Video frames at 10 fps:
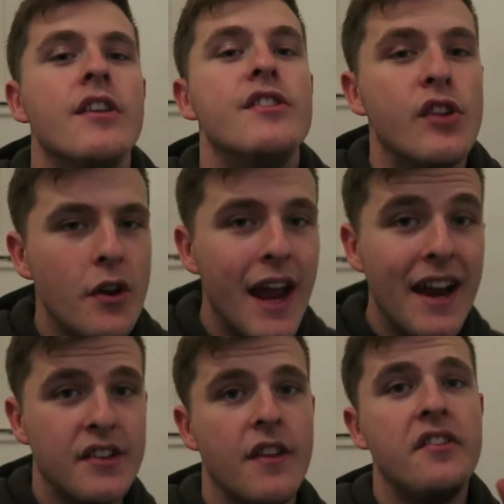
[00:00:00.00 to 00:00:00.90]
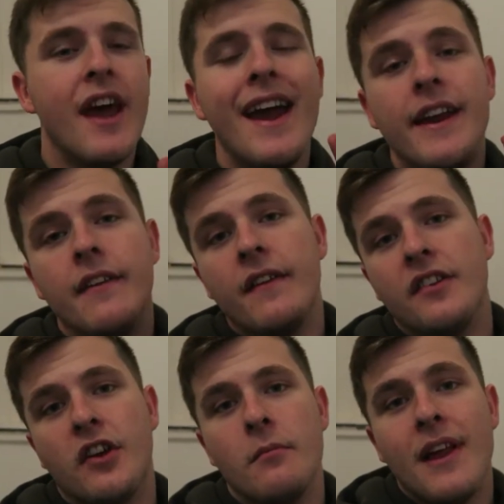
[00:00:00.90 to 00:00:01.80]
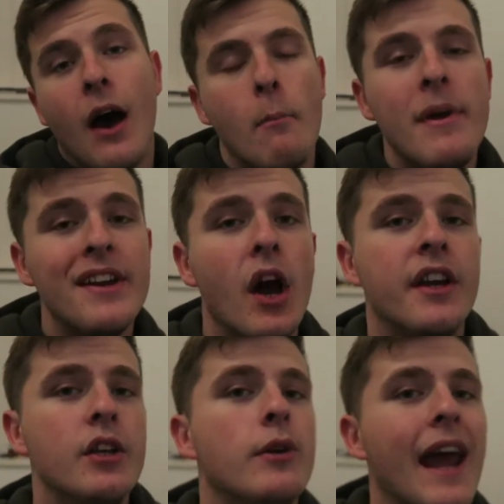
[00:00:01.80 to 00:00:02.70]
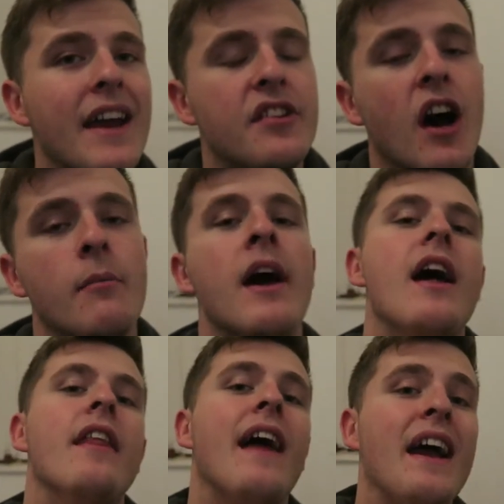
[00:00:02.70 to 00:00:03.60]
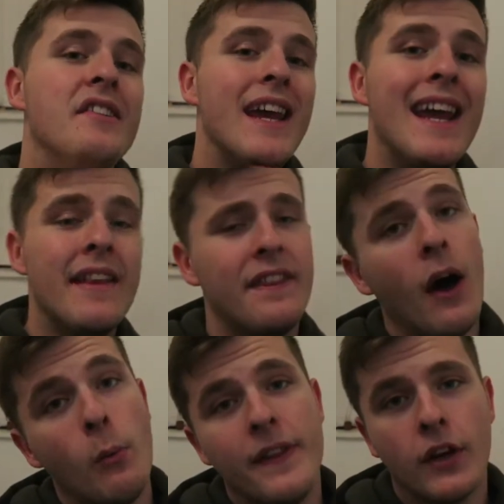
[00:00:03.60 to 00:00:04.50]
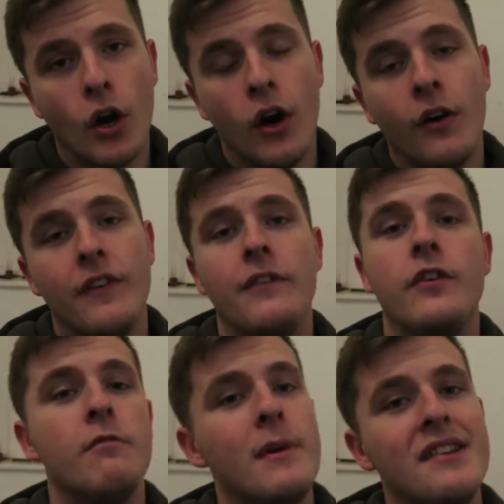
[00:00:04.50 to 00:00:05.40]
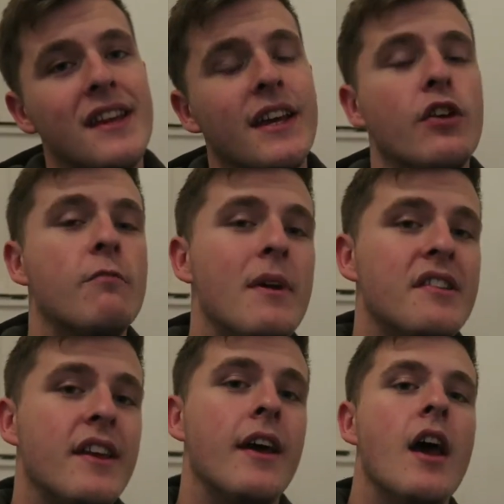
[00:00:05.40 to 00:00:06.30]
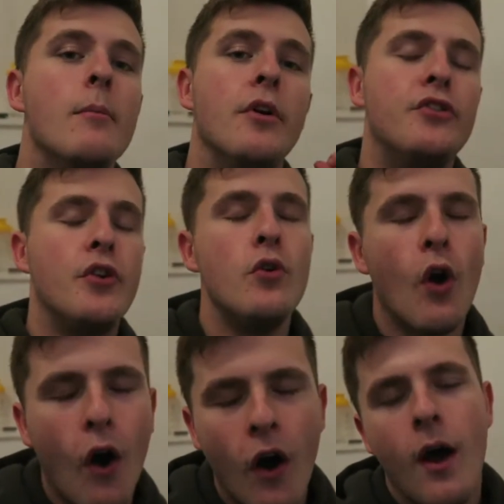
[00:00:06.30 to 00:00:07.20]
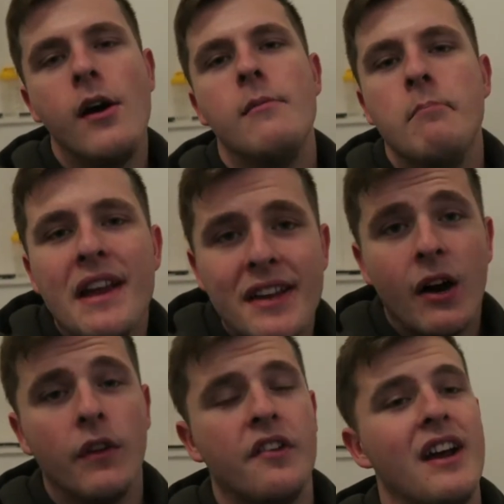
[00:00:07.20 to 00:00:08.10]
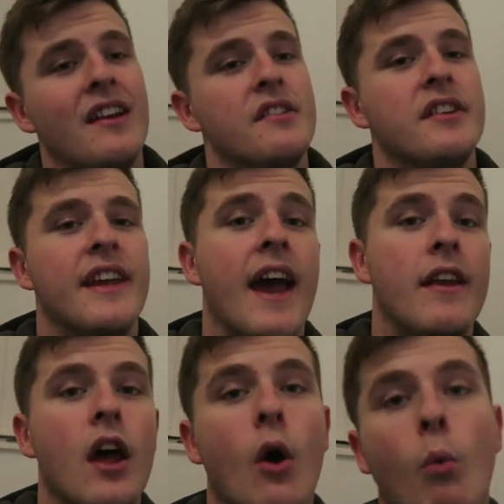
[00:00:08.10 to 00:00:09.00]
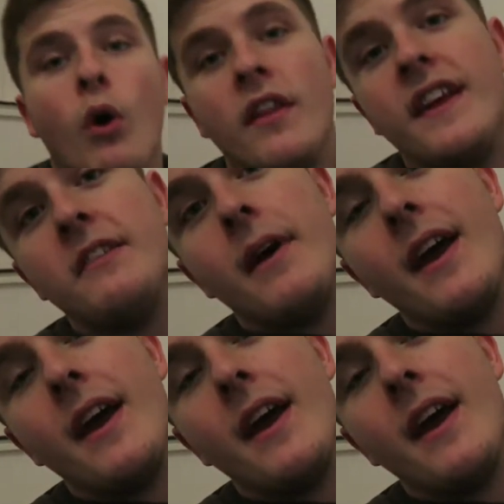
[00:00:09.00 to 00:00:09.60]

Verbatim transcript: Sunday, so the day that this comes out, midnight UK time, that is it, that will be the cutoff. If you have missed it, you have missed it, but do not miss out on the chance to get one of these